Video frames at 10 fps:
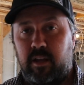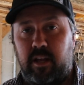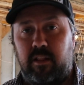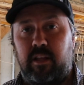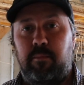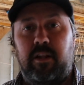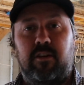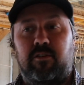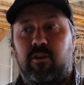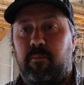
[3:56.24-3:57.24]
in the
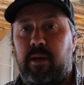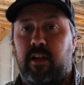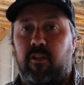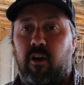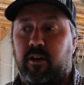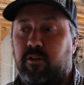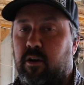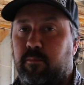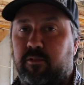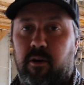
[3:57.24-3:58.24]
immediate term and long
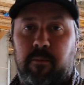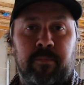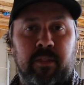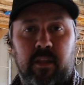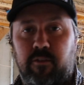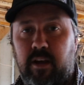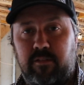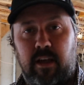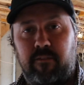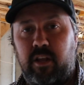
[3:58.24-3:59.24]
term. So if you
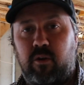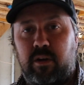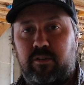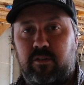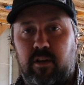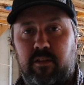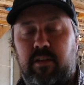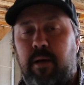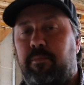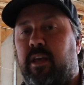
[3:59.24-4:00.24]
guys have any questions on
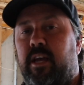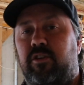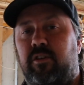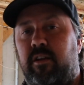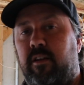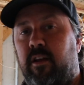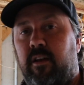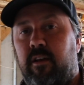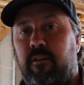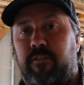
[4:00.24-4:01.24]
this application,
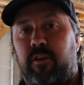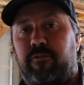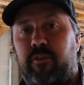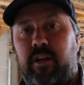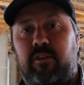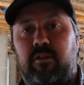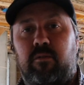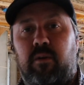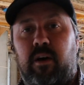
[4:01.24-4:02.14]
feel free to